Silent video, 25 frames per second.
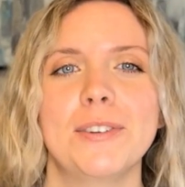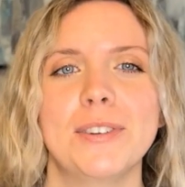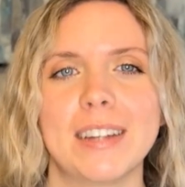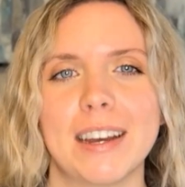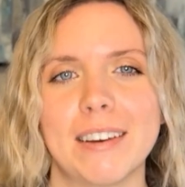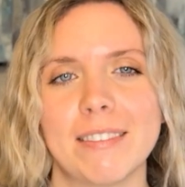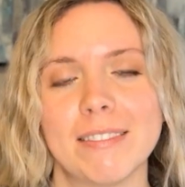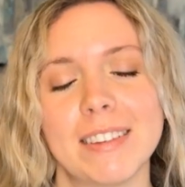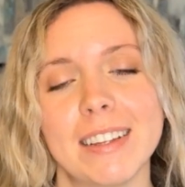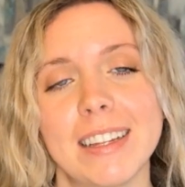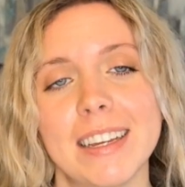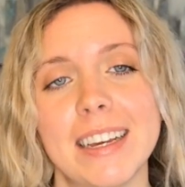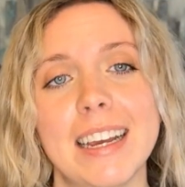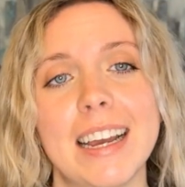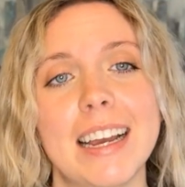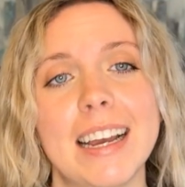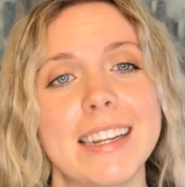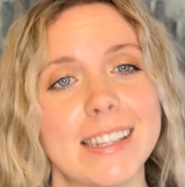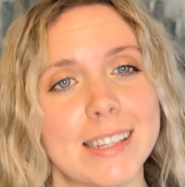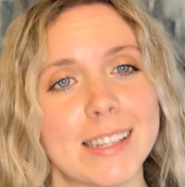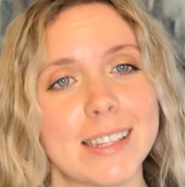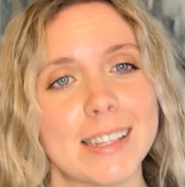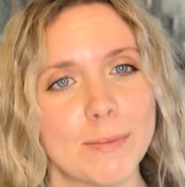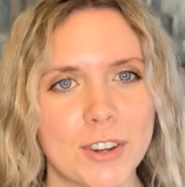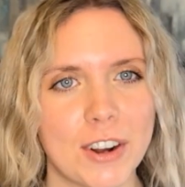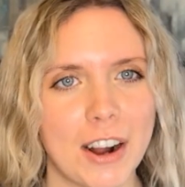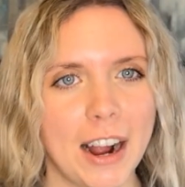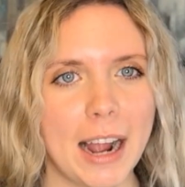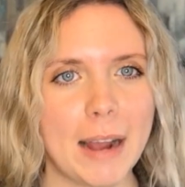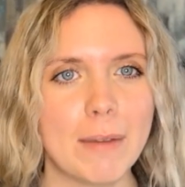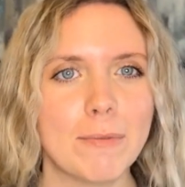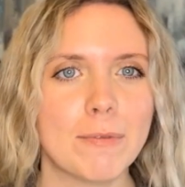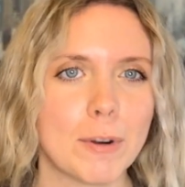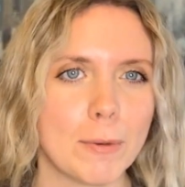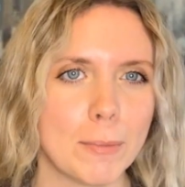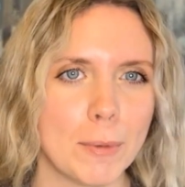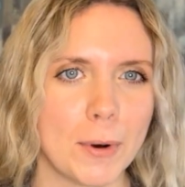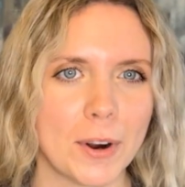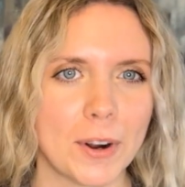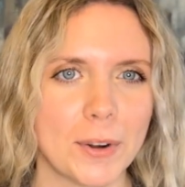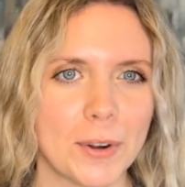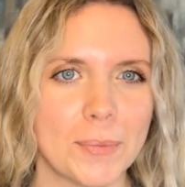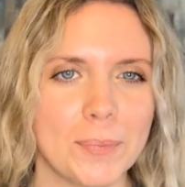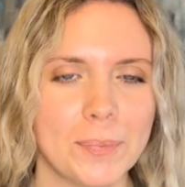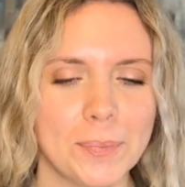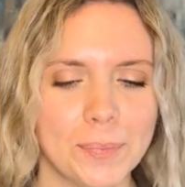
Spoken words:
definitely subscribe for more.